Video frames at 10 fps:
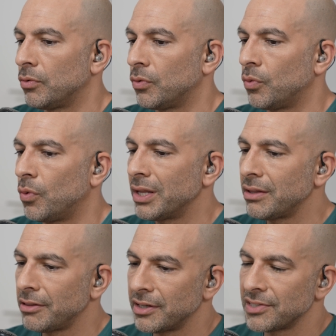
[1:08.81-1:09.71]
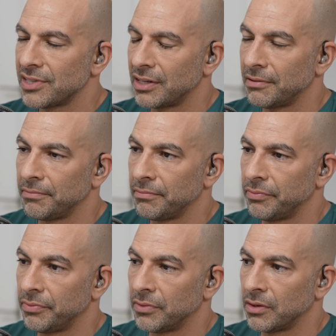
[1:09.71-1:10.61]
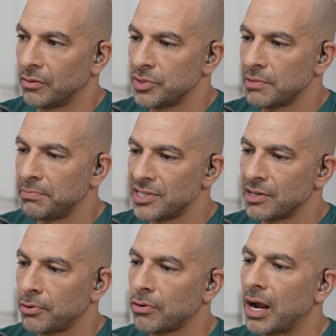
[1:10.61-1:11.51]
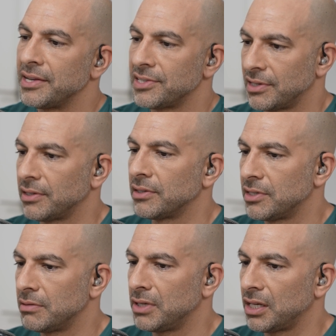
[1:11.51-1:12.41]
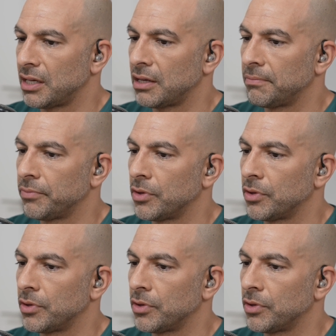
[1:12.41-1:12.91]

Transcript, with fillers: one of the things that was a bit surprising to me